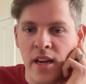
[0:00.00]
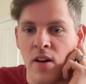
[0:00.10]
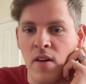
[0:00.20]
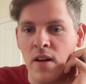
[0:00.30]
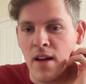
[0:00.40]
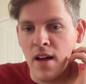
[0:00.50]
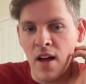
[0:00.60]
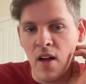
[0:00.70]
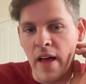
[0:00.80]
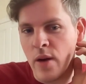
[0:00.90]

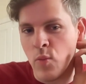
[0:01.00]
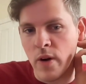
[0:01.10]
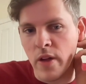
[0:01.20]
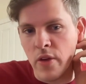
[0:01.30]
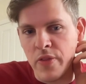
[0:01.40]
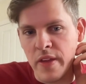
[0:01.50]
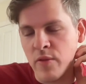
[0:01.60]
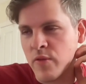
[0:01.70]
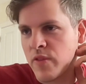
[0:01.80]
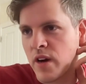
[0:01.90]
I'll add one other thing
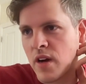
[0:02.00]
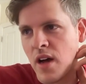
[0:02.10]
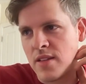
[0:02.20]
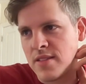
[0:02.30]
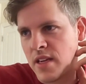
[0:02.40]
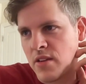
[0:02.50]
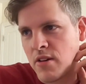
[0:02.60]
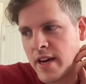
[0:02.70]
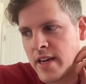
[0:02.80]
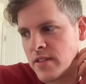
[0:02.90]
for content
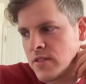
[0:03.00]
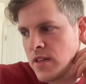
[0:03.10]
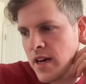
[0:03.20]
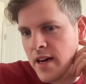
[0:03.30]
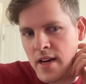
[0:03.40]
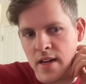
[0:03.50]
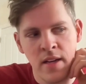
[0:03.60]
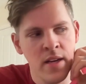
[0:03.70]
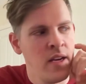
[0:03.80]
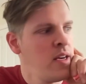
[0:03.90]
creators. I
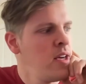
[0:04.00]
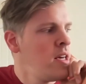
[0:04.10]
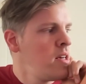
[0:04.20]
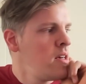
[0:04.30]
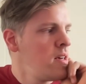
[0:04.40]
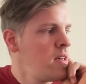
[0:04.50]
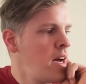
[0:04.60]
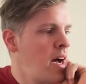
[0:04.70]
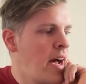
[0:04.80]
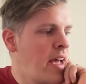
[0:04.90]

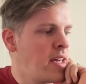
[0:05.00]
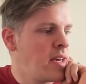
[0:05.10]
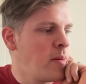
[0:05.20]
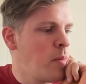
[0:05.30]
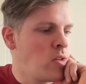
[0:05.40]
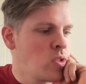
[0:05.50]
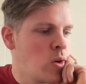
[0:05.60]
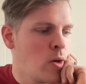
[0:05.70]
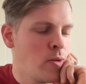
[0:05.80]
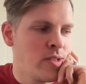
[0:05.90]
am also
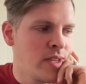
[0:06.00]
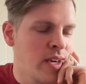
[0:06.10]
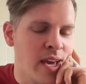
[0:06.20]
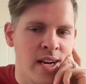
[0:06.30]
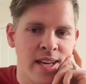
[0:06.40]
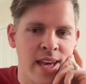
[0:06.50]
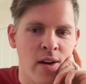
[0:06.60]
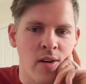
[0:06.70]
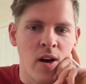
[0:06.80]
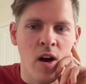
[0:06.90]
hosting an
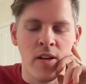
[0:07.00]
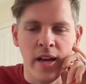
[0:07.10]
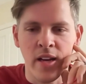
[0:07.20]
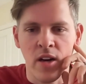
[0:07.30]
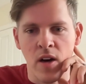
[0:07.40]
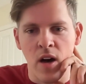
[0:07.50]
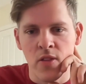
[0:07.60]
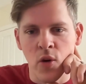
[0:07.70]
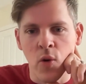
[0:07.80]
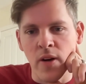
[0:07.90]
account I call On
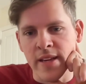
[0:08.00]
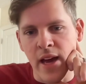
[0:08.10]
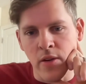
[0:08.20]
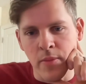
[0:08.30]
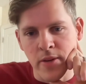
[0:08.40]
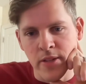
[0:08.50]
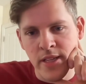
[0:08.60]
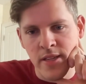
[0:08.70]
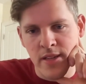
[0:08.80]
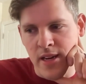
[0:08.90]
the Court Accountability,